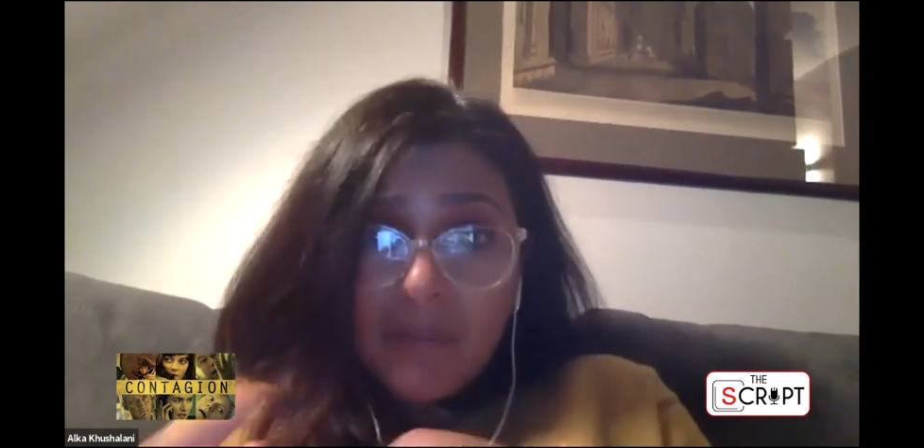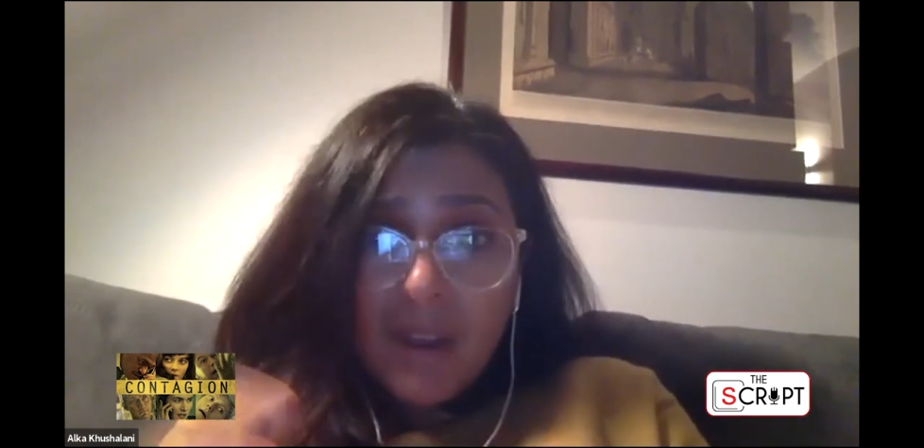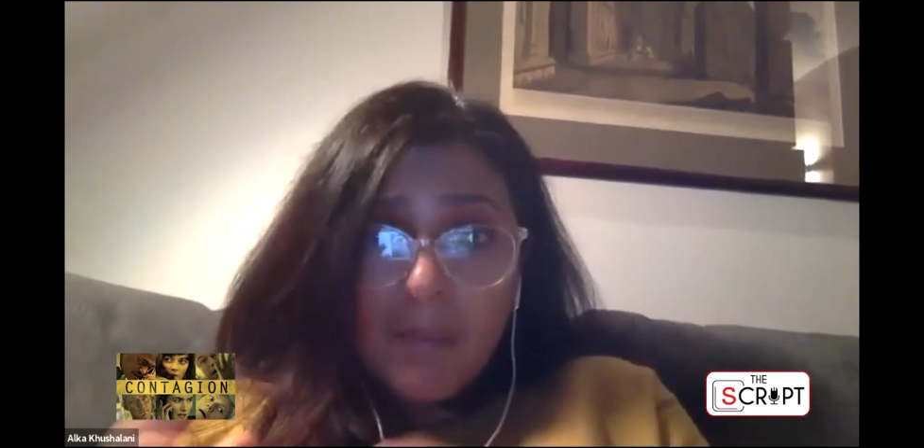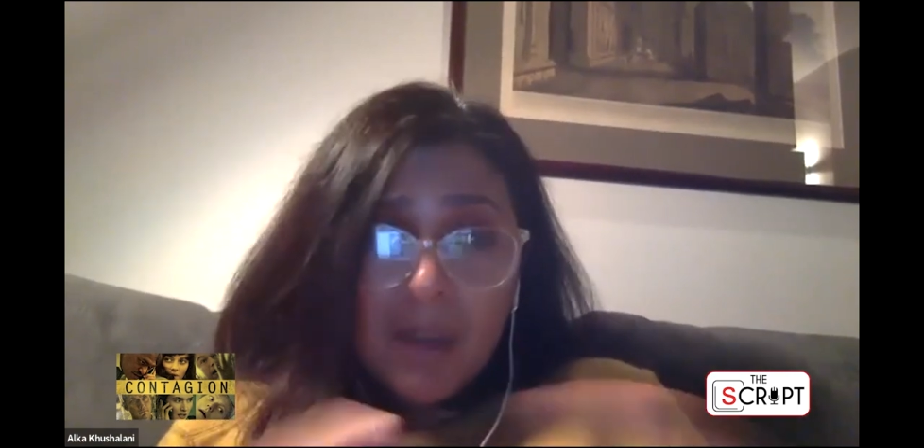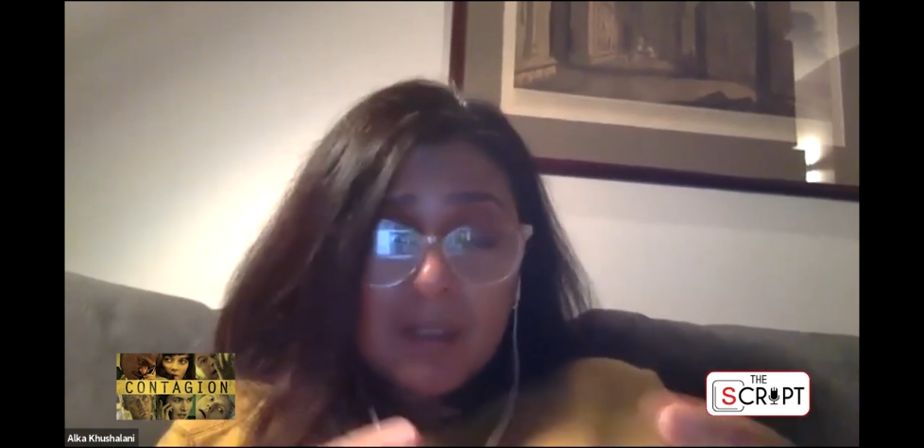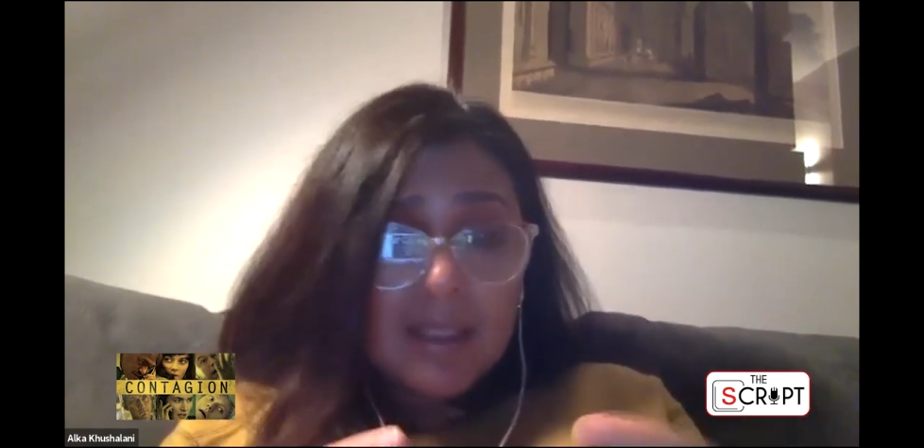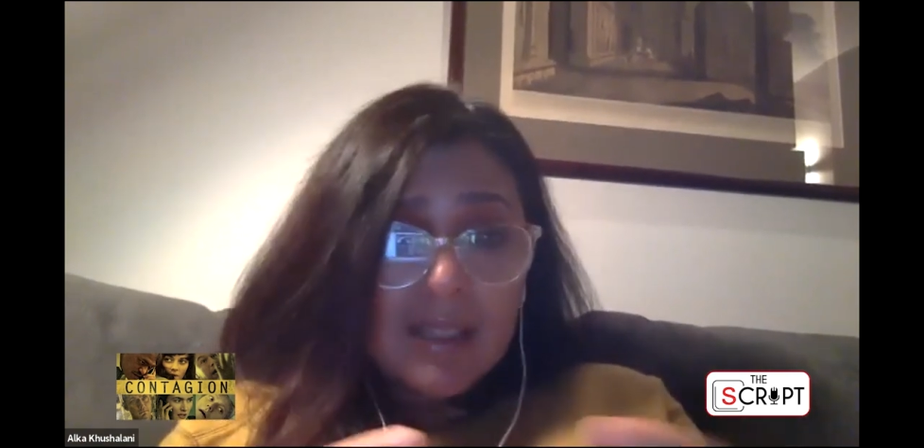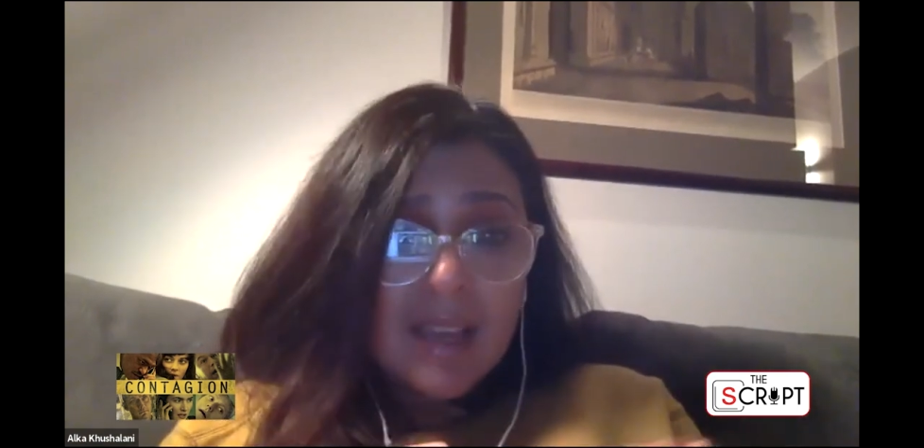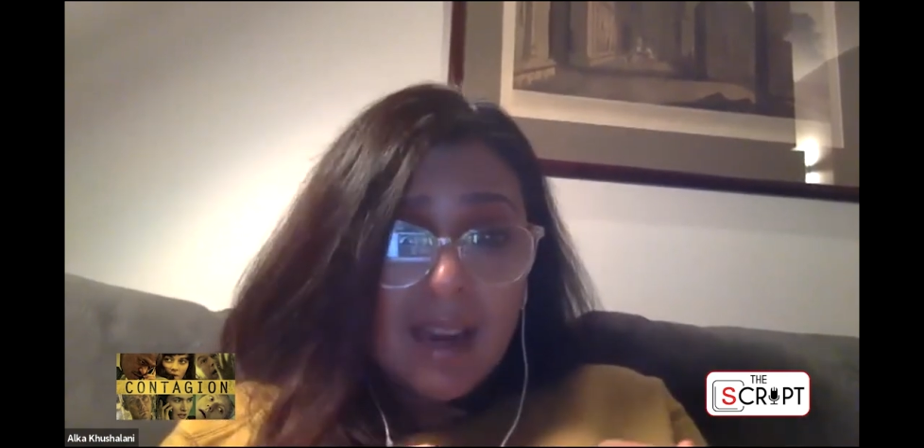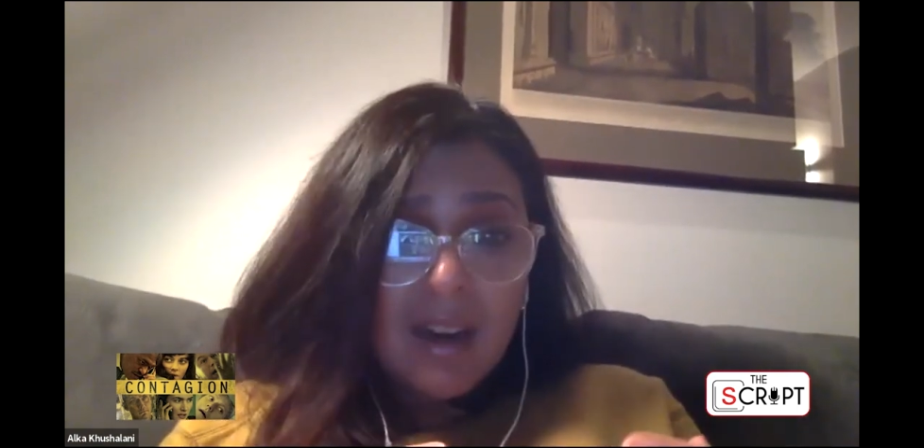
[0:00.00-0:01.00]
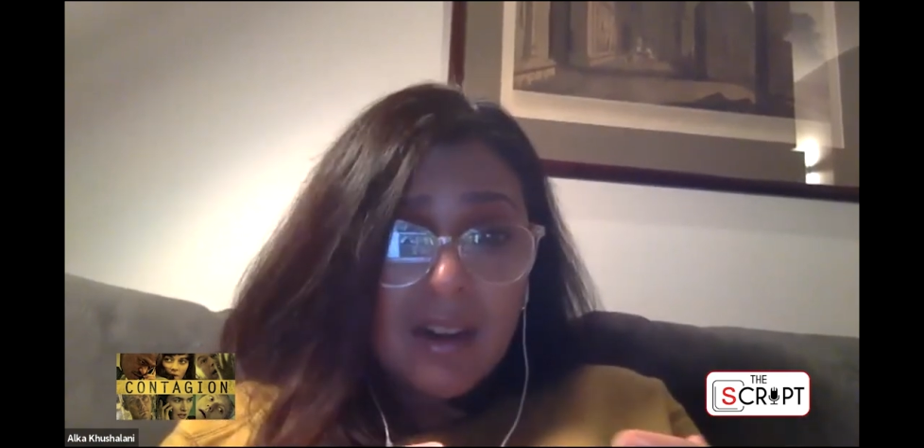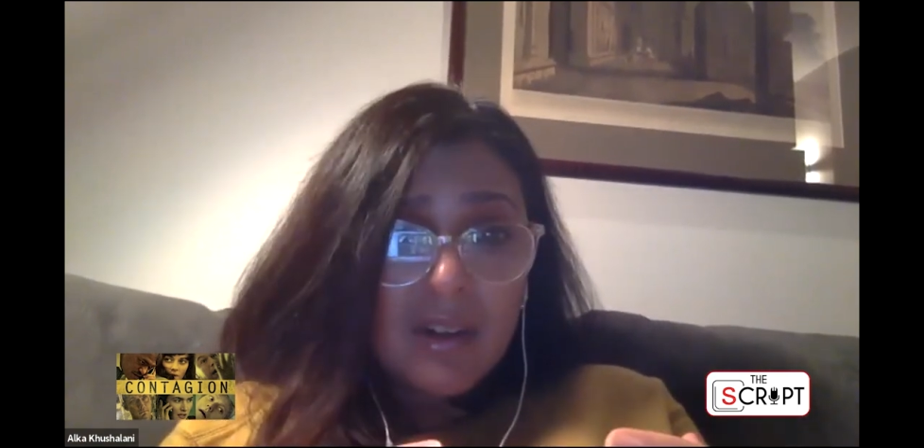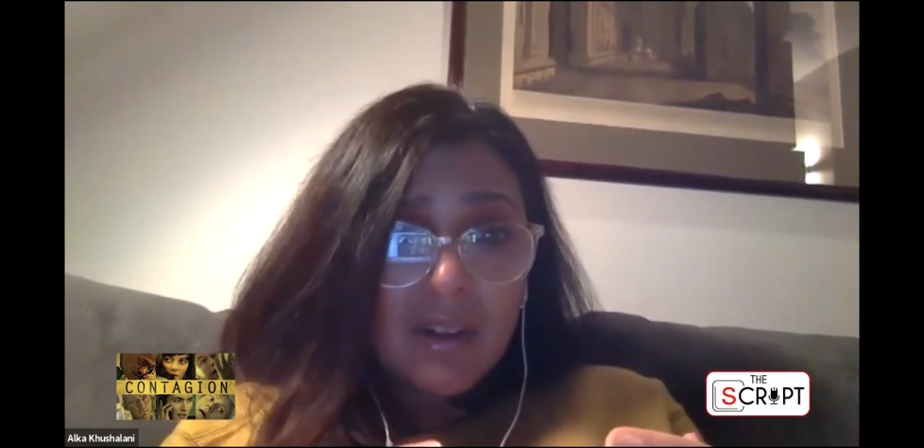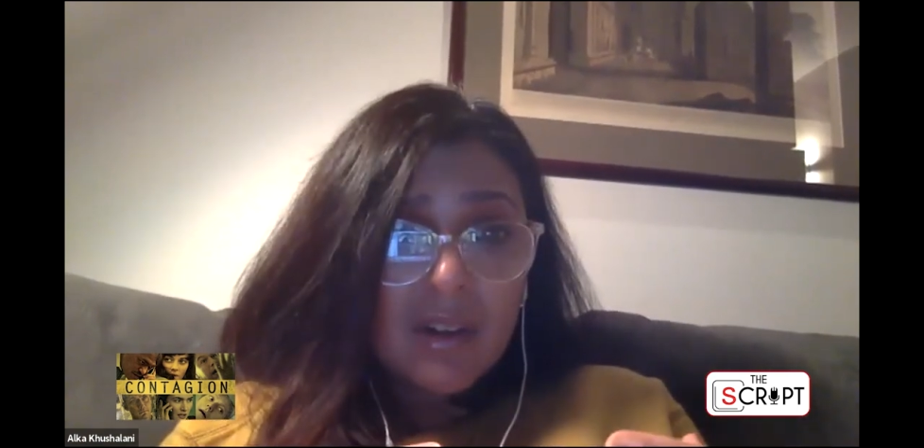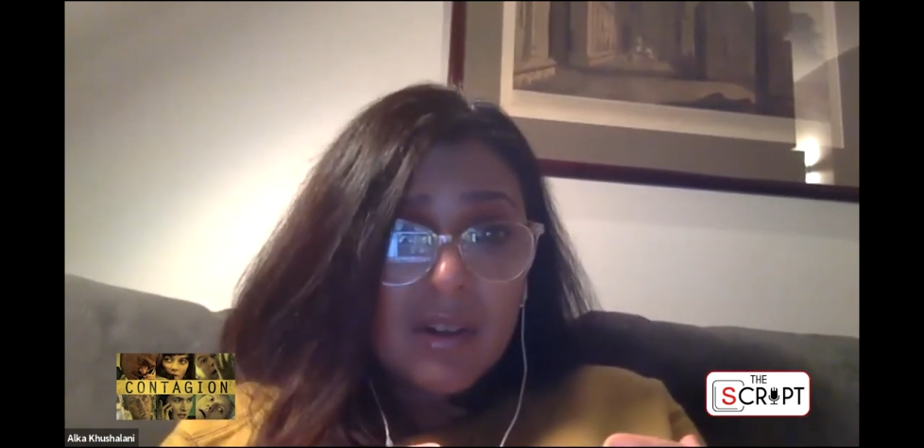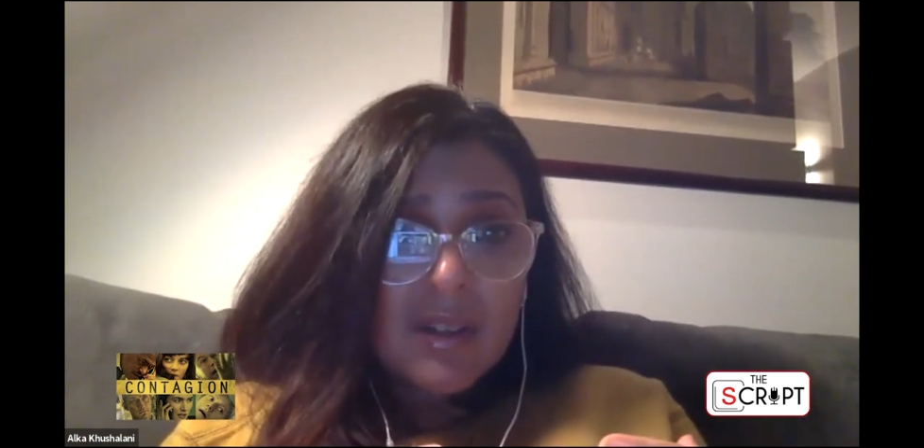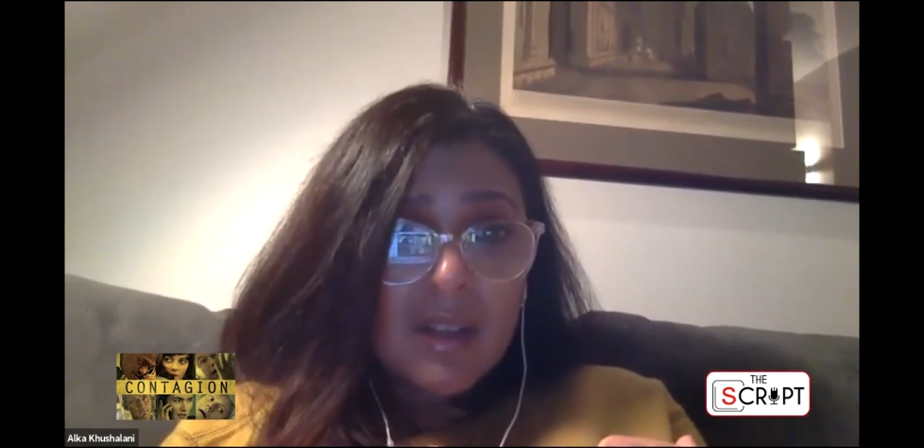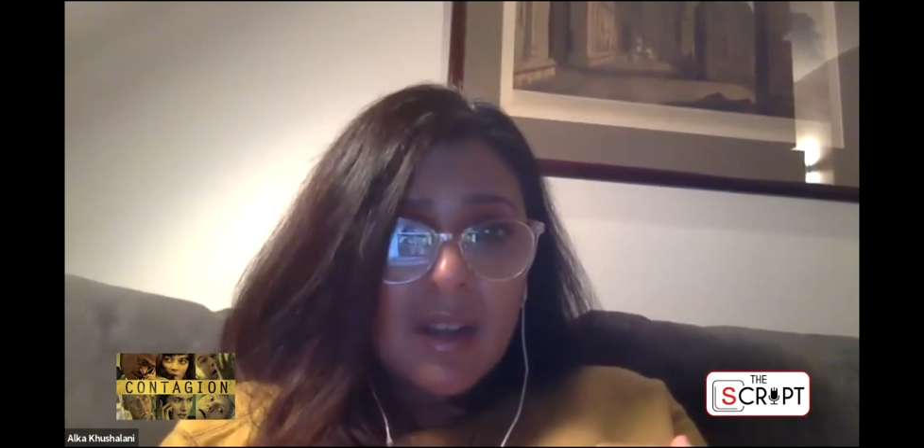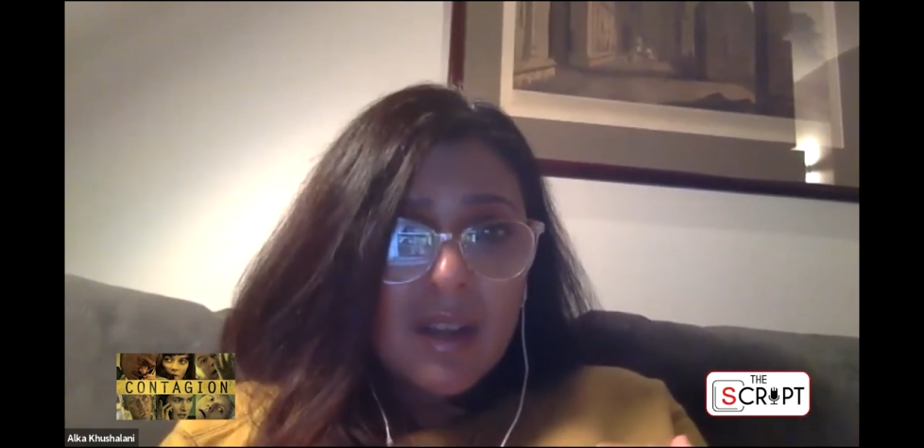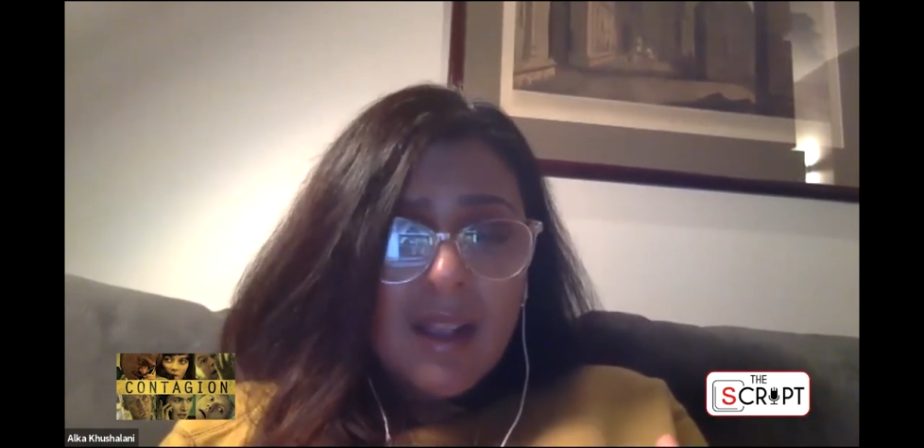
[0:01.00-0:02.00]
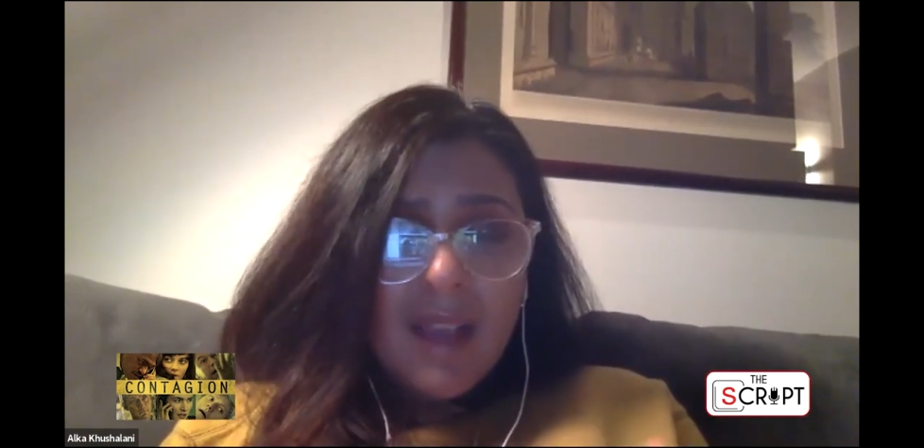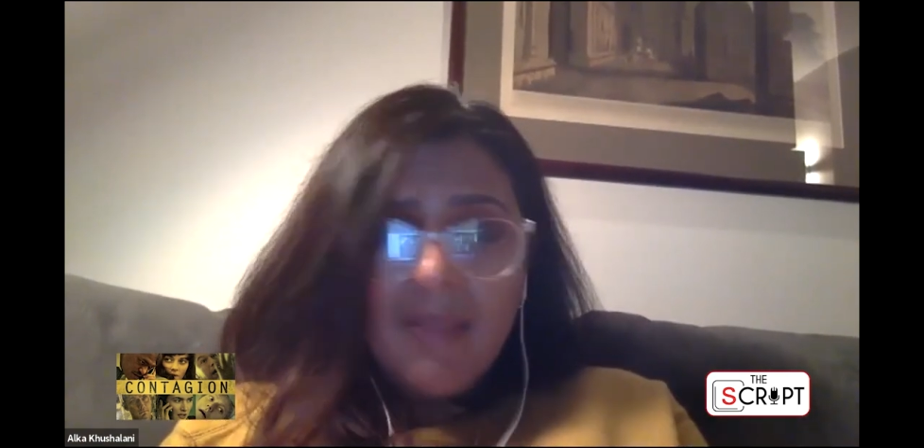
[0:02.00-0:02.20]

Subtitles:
among these characters. And